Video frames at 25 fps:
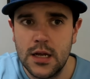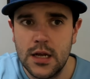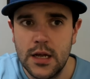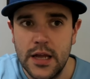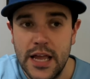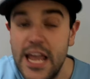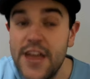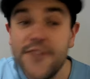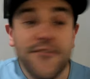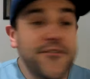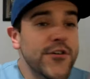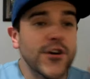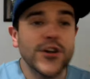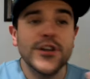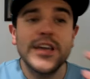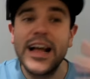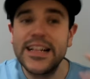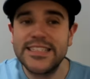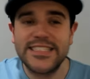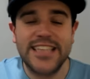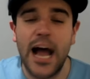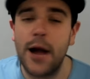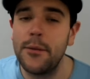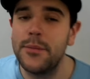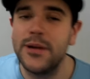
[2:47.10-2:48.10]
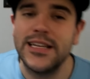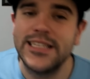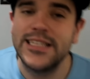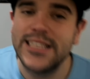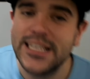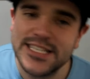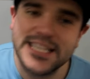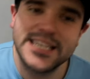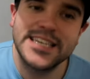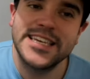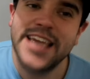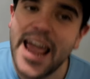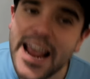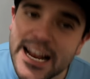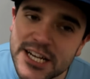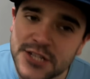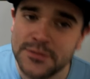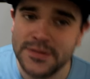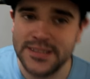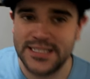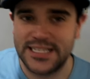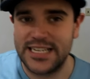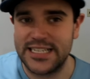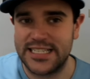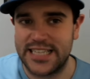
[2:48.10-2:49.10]
He forgets how many
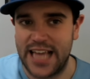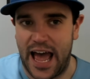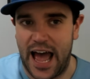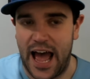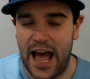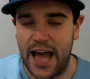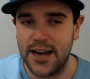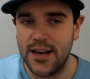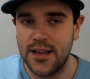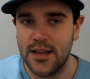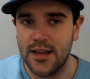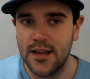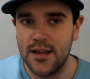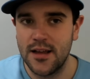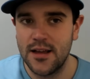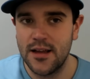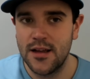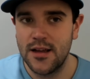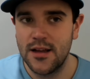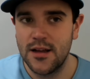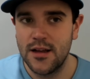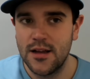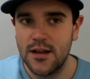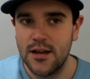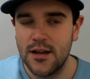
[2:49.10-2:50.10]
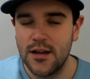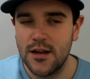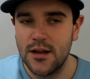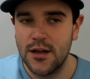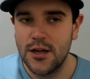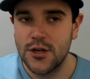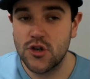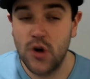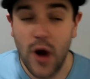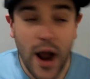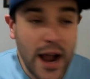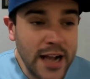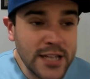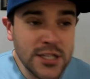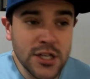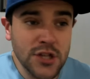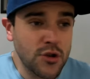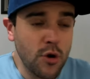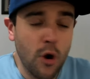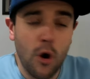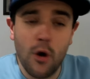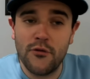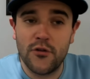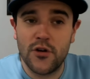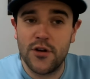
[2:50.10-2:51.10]
disengagements he's had, tries to
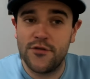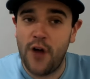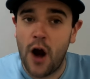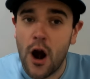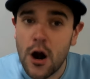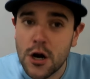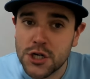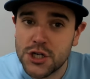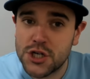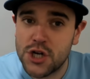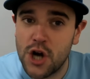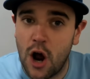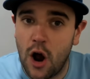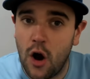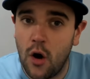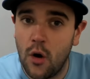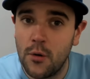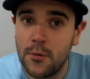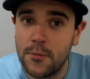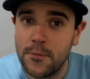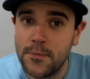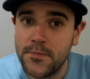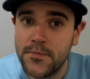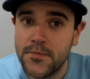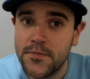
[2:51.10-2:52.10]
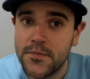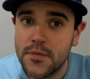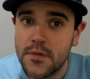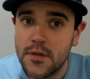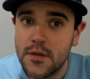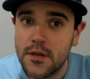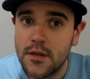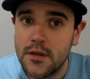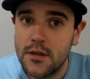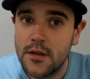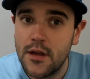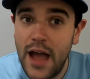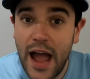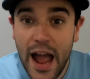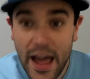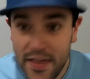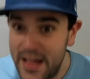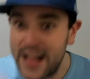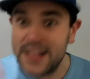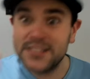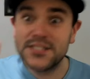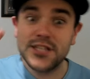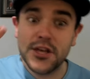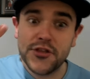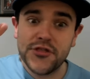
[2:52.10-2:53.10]
throw over to Varsho, and
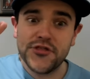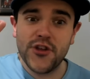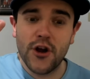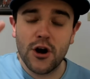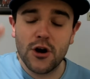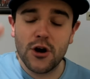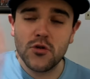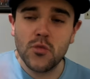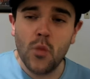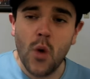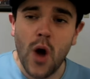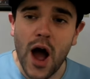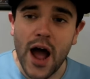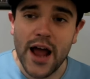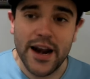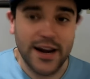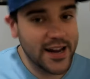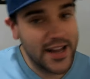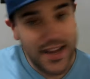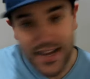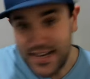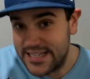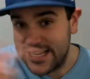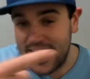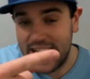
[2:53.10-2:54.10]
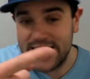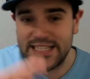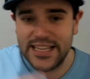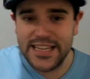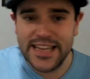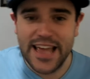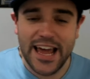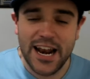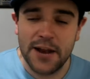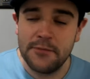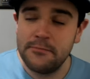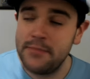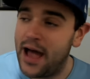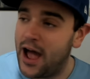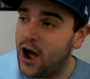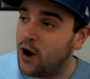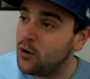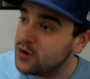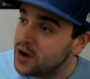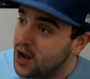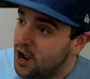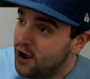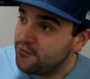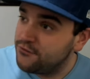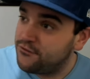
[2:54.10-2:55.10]
that's the third one. Doesn't get him
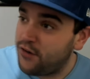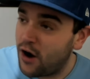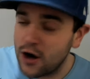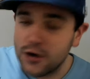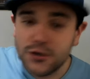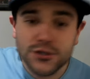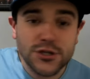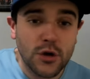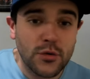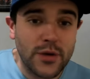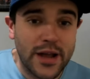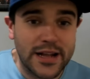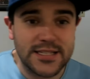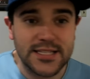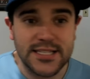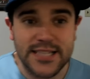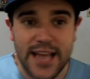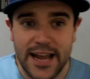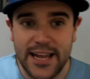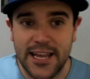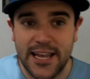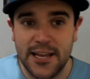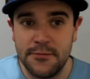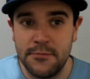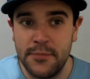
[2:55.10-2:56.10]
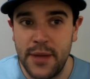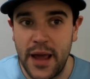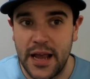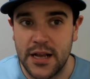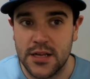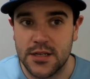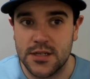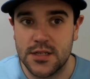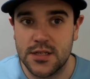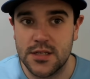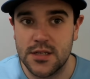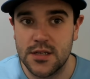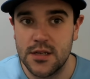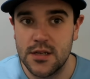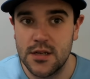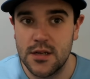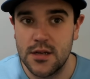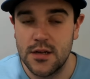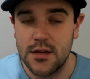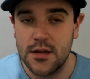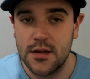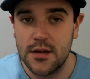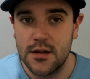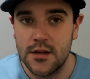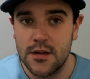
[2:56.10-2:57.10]
out. Varsho gets second base.
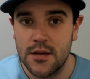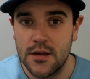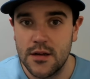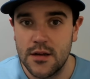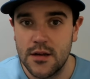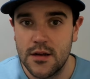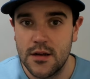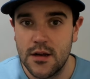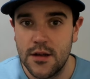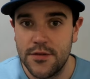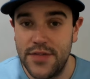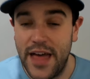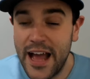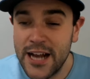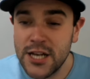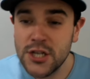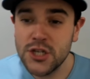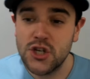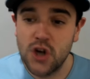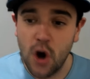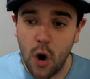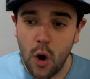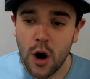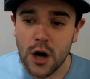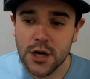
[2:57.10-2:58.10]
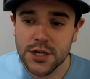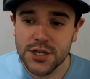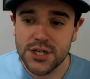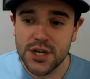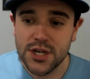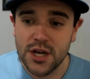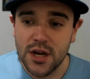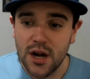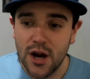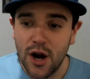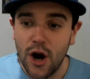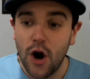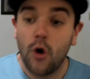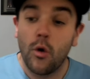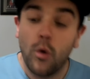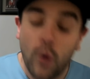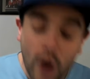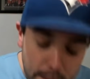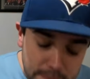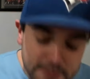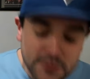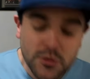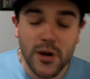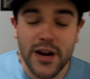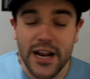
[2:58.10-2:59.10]
Then George
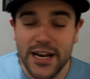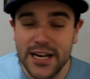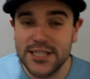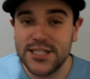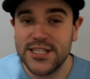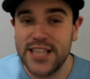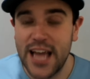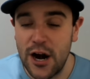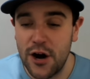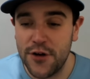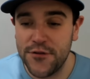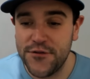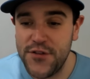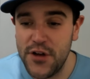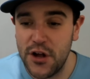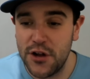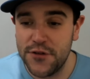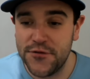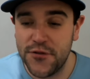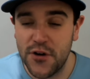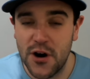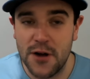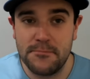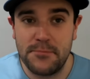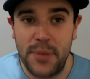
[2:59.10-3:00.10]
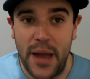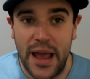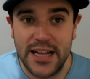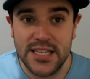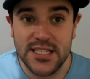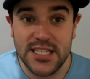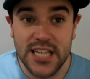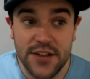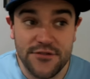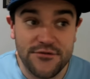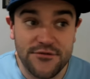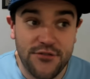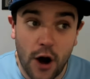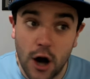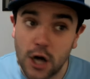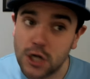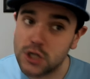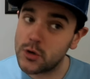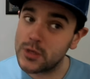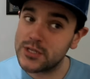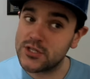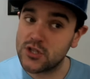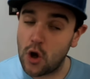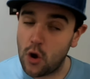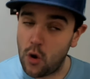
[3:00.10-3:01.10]
rips one into center field for a base hit. Varsh
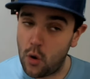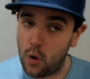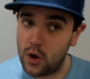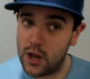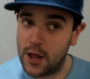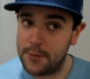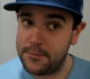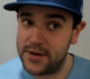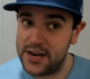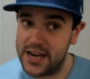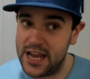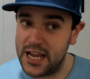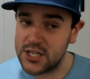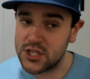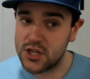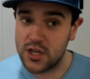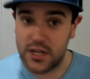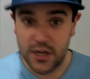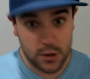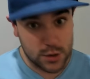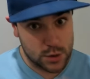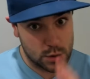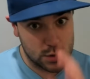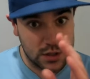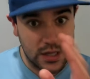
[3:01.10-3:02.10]
wants to hold up initially because it was